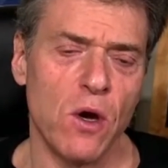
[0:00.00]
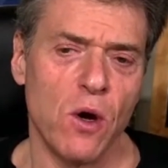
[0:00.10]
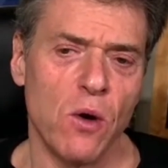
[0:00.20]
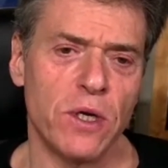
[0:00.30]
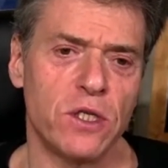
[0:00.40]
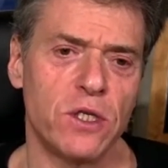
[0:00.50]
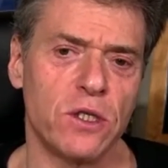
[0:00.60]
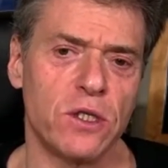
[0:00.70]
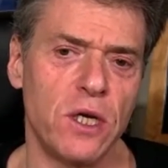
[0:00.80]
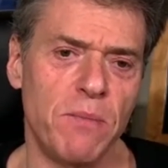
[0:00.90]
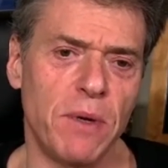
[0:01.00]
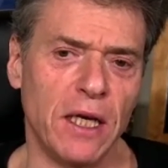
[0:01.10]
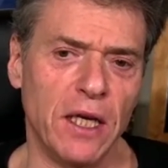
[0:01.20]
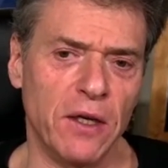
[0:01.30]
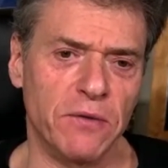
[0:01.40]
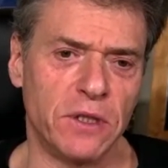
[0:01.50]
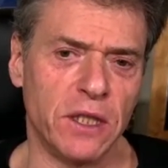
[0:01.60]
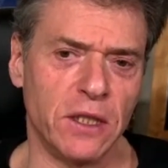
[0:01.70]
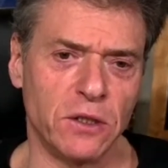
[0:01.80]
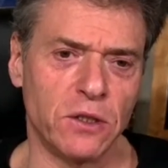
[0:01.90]
which she believes
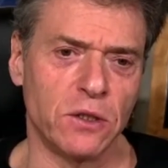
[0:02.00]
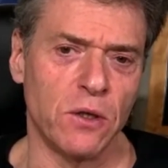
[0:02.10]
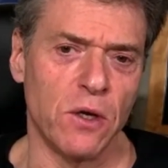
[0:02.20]
is